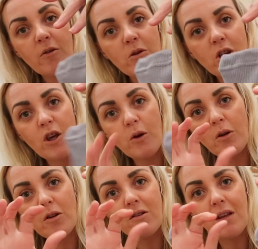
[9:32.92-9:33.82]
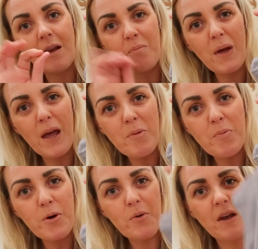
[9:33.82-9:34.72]
some cute little knitted baby
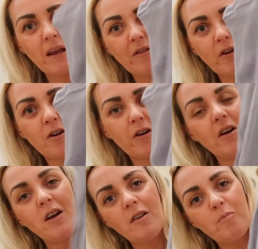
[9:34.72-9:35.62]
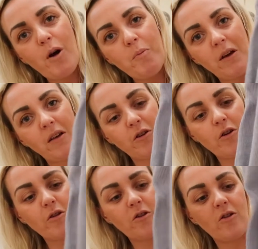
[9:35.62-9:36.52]
booties, or probably his
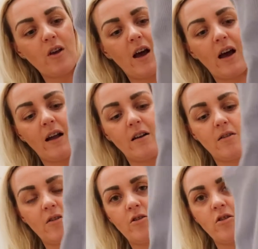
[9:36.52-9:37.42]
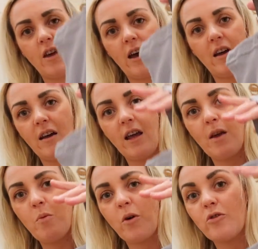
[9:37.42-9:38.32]
Uggs. And yeah,
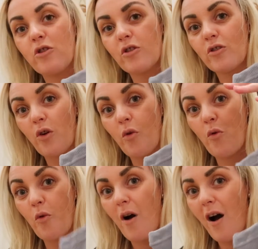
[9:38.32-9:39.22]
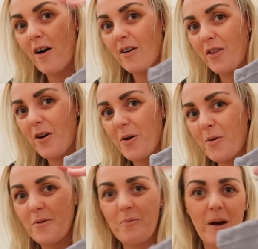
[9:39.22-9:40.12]
he will just rock
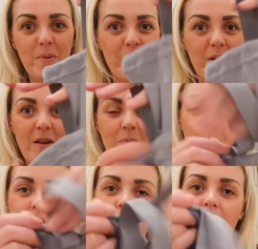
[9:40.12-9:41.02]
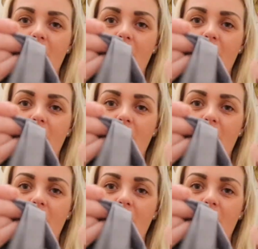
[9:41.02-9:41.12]
those bad boys. But